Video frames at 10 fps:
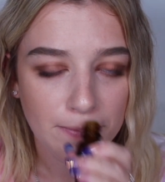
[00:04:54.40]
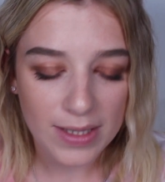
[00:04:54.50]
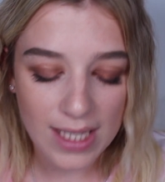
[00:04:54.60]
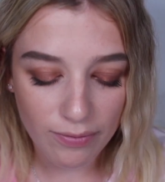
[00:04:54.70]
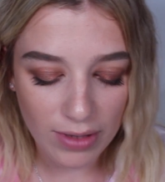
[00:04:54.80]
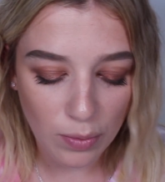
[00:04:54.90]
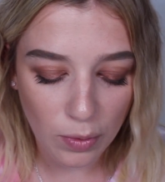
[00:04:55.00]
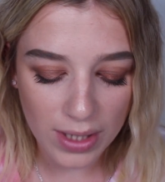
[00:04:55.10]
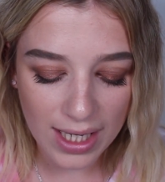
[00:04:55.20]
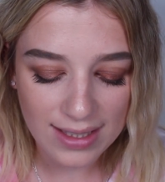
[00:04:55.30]
because I haven't really
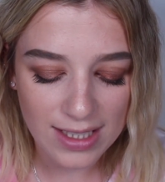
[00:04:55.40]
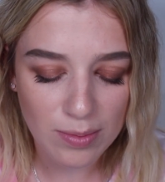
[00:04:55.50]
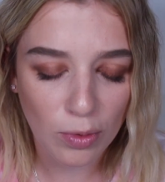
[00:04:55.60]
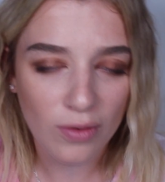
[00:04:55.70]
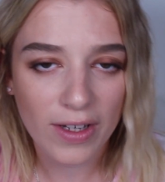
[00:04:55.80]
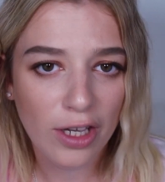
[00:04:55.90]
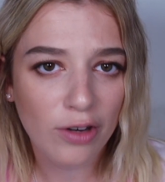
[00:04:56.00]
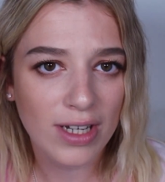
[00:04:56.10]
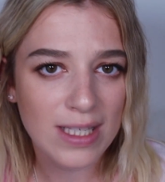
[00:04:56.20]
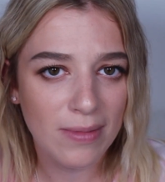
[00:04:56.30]
worn it because it's more of like a
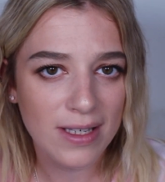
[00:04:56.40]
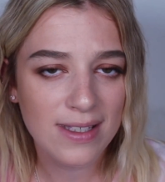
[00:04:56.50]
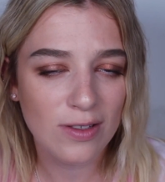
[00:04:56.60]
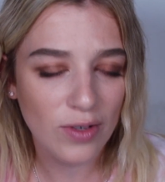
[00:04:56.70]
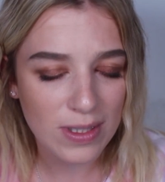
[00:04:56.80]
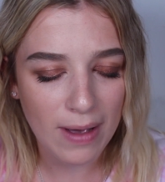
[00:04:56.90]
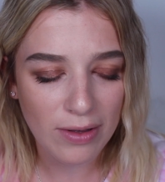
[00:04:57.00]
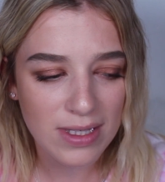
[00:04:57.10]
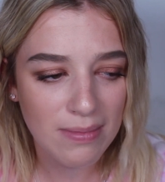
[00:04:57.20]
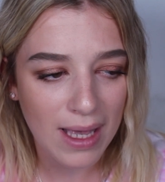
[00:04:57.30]
Christmas sort of
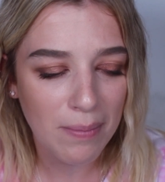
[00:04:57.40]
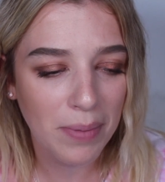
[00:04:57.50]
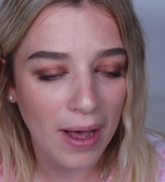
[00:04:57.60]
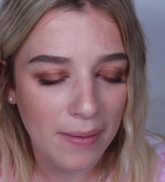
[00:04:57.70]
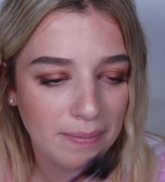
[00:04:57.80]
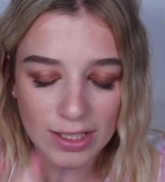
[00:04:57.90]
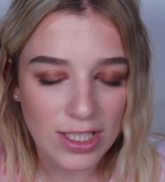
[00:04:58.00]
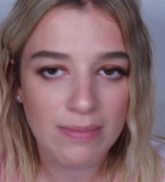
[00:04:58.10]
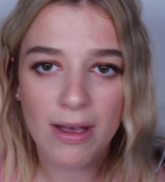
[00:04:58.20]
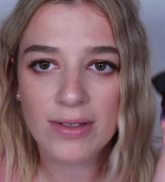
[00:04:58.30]
smell to me, but that
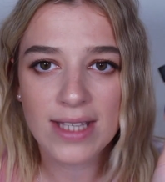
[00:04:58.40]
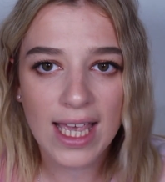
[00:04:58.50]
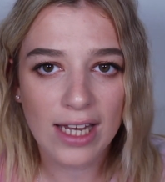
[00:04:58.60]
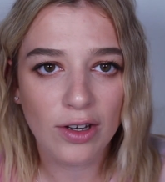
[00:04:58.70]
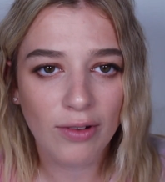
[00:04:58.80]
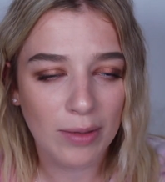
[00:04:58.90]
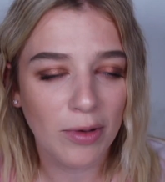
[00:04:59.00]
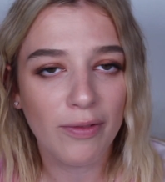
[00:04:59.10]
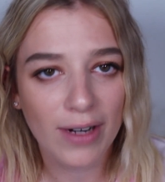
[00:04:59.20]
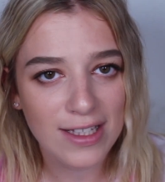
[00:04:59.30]
just smells incredible.
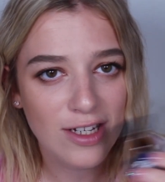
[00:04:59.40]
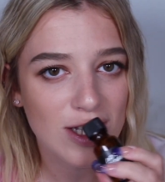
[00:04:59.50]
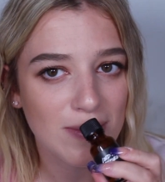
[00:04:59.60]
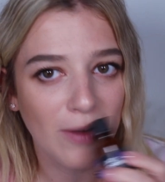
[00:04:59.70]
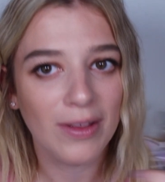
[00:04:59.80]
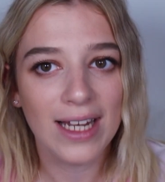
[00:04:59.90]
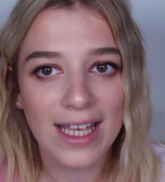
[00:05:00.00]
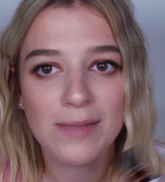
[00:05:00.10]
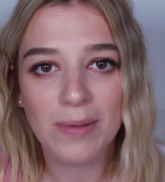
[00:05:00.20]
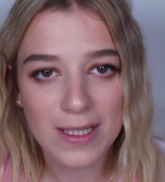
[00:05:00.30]
I realise I just smelled the
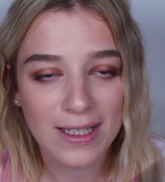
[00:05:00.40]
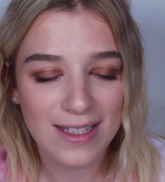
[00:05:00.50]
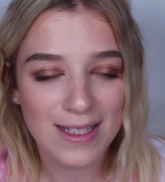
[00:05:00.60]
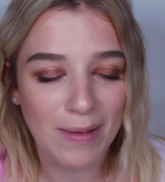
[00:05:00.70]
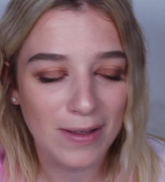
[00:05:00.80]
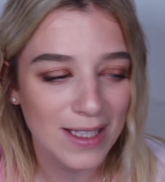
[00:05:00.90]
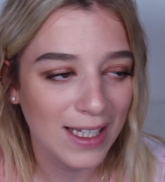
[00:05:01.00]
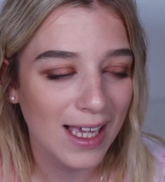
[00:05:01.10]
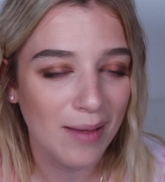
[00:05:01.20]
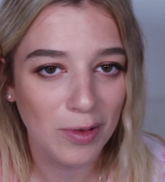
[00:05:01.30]
lid, but it's because it smells
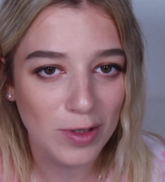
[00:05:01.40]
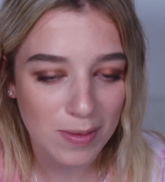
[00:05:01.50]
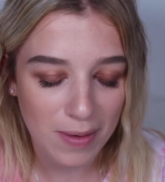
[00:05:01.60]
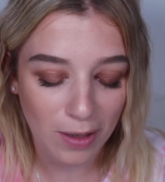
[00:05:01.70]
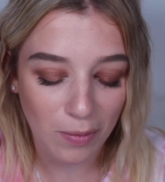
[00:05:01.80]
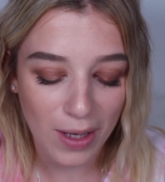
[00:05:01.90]
like it. I'm not just being a